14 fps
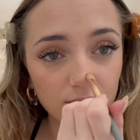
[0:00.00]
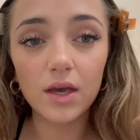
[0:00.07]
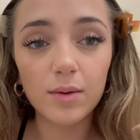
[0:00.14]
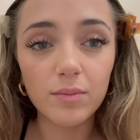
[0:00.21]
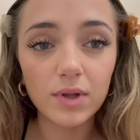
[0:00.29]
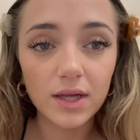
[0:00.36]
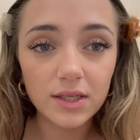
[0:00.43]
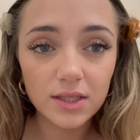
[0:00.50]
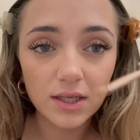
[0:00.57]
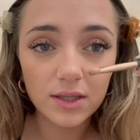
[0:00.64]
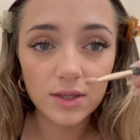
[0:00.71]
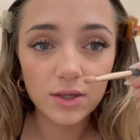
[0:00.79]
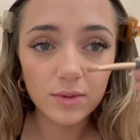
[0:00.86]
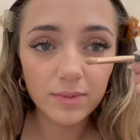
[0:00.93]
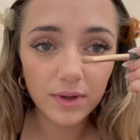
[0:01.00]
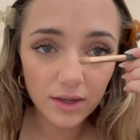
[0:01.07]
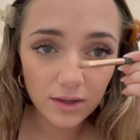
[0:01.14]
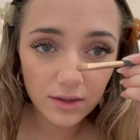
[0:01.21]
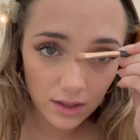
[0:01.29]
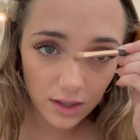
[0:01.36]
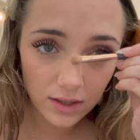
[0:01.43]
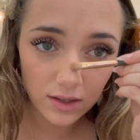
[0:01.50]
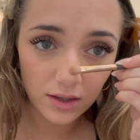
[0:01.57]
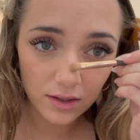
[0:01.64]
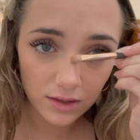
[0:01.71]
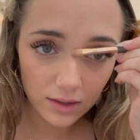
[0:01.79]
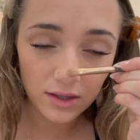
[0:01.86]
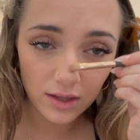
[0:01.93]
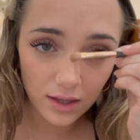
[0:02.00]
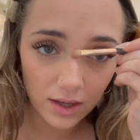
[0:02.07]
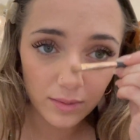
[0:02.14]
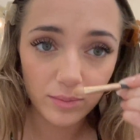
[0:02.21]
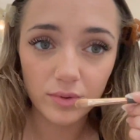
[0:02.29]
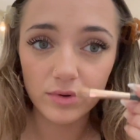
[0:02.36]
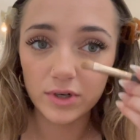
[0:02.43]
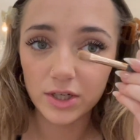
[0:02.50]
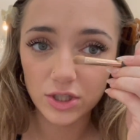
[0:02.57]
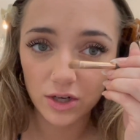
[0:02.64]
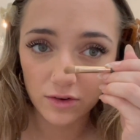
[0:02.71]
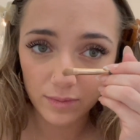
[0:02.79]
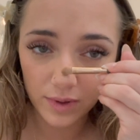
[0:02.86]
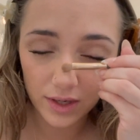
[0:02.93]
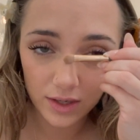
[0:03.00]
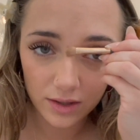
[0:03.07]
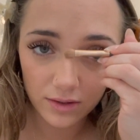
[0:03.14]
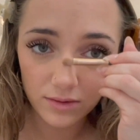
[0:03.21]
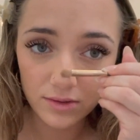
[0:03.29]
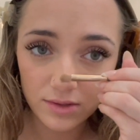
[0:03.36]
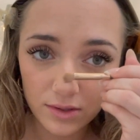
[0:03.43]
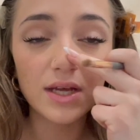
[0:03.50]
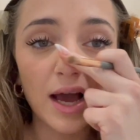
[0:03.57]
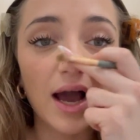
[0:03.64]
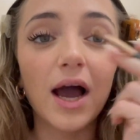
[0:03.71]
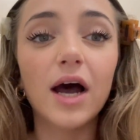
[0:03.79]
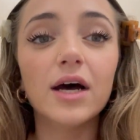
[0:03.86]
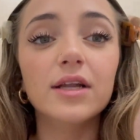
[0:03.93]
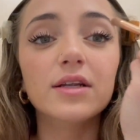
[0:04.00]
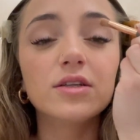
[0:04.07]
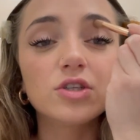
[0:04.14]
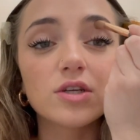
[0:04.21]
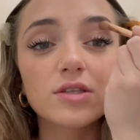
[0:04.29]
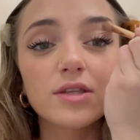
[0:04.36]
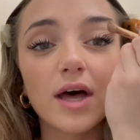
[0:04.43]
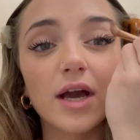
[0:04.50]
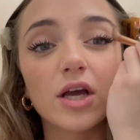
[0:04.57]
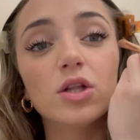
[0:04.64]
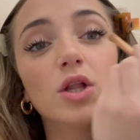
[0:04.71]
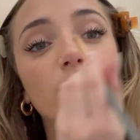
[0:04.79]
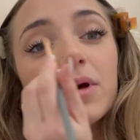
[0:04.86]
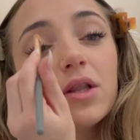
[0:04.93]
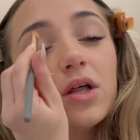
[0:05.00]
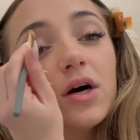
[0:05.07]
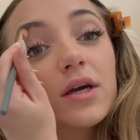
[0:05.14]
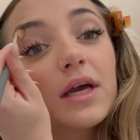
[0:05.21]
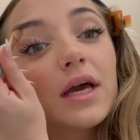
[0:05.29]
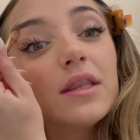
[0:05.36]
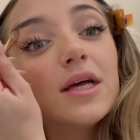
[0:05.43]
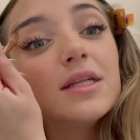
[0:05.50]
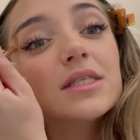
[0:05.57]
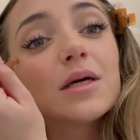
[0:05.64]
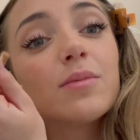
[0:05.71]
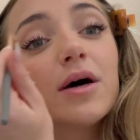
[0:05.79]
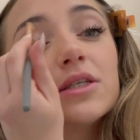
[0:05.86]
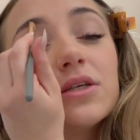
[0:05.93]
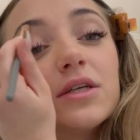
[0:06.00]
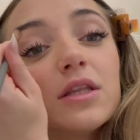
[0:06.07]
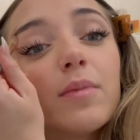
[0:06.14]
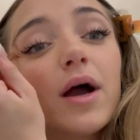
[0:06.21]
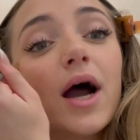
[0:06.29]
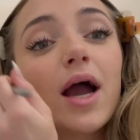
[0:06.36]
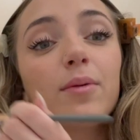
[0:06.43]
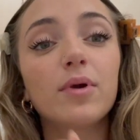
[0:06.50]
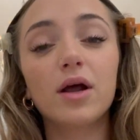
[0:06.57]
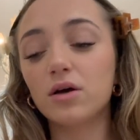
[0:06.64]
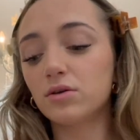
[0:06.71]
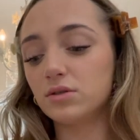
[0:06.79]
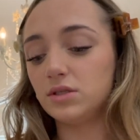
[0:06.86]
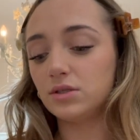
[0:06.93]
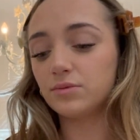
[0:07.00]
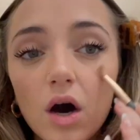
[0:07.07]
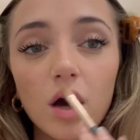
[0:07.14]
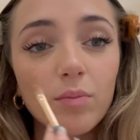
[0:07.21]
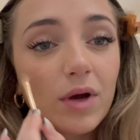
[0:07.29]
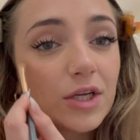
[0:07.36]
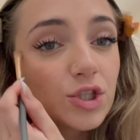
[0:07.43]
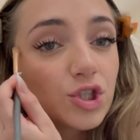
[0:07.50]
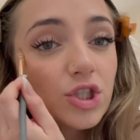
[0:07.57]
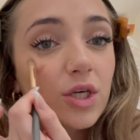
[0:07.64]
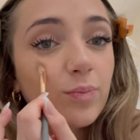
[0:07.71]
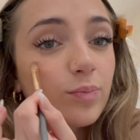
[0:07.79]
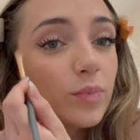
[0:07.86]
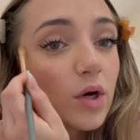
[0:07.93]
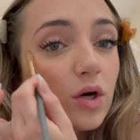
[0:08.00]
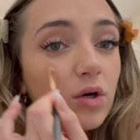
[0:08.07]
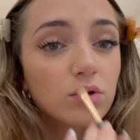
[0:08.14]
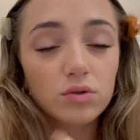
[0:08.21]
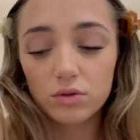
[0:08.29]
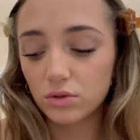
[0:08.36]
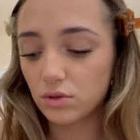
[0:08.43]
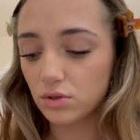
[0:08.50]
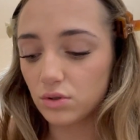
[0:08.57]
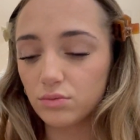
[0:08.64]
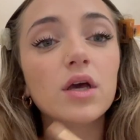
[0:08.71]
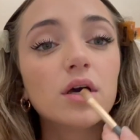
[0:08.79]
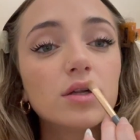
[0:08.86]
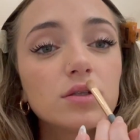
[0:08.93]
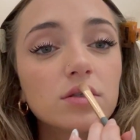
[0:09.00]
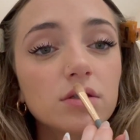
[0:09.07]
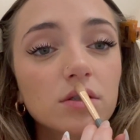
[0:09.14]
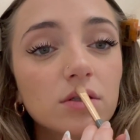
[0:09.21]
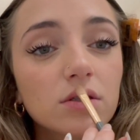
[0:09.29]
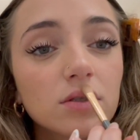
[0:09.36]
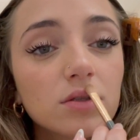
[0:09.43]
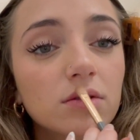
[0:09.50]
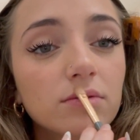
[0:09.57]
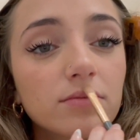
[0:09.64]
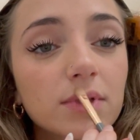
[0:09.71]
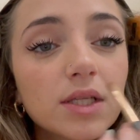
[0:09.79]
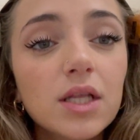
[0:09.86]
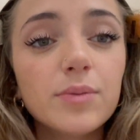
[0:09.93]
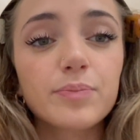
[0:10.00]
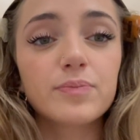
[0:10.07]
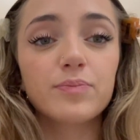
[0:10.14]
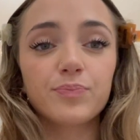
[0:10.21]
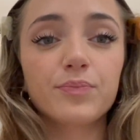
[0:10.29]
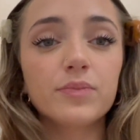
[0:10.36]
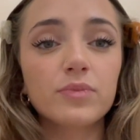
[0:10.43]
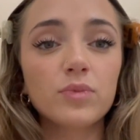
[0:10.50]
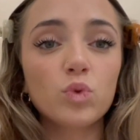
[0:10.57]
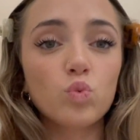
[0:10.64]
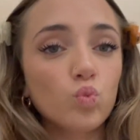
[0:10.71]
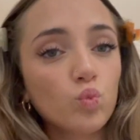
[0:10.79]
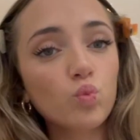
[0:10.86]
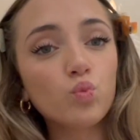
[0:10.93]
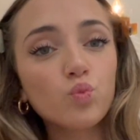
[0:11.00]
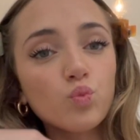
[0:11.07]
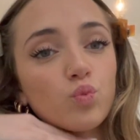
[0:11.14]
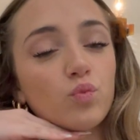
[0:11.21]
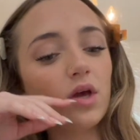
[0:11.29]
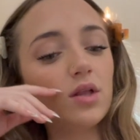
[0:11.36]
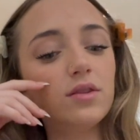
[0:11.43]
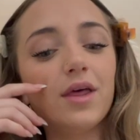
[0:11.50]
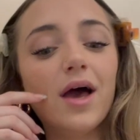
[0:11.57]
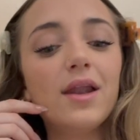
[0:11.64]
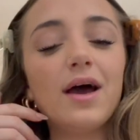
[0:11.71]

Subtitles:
and blend it a little bit, and on the bridge of my nose to add just that glowy look, and then some underneath my eyebrows, on my cheekbones, and on my lip. Then